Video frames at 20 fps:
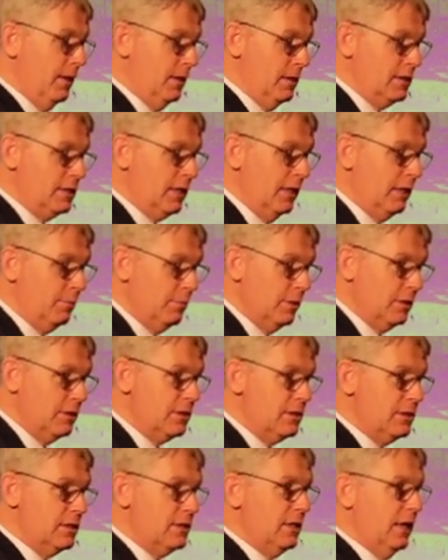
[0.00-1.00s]

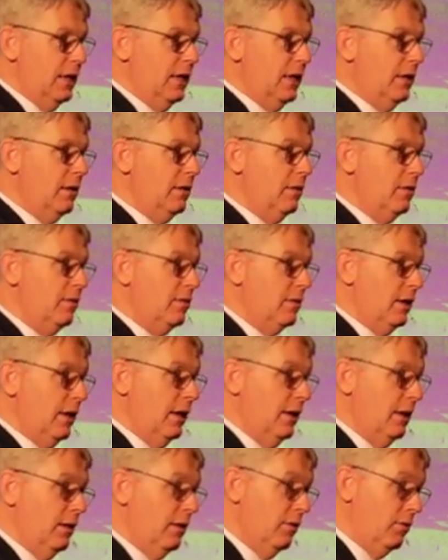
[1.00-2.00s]
sediments and
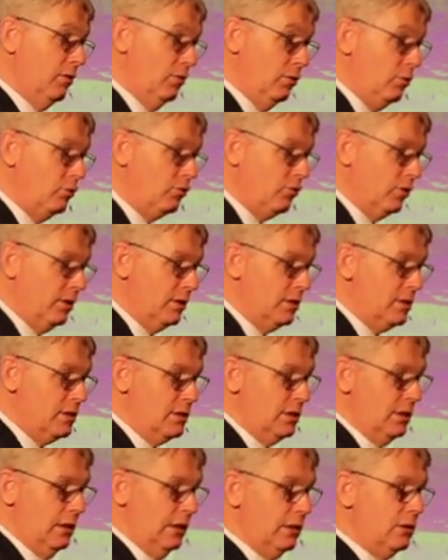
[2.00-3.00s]

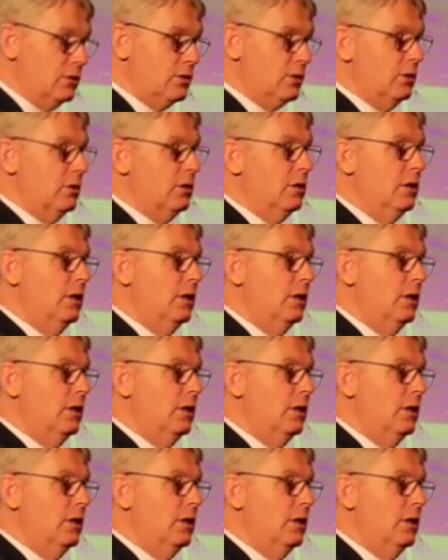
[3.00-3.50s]
nutrients into